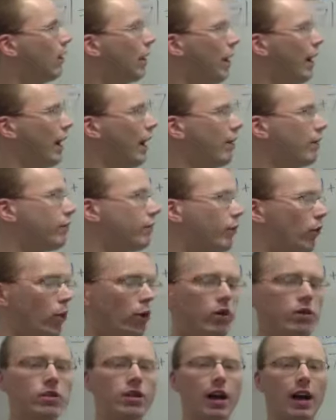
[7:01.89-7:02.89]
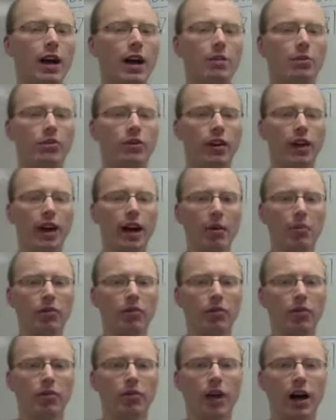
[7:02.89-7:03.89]
I have 4 times the
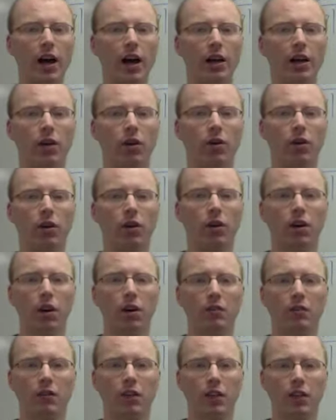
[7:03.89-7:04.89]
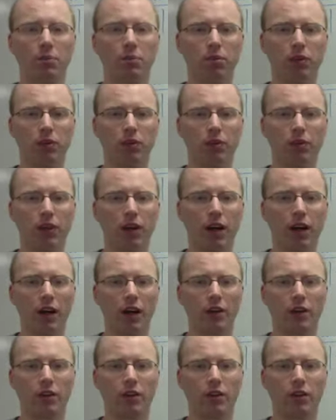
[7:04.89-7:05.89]
absolute value of t plus
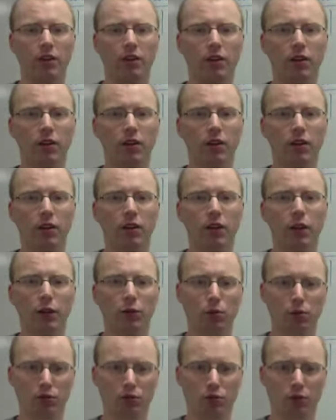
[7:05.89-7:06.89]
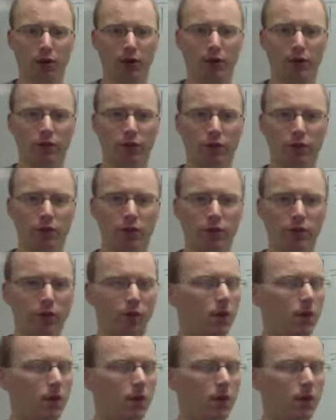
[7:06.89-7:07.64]
9 equals 24.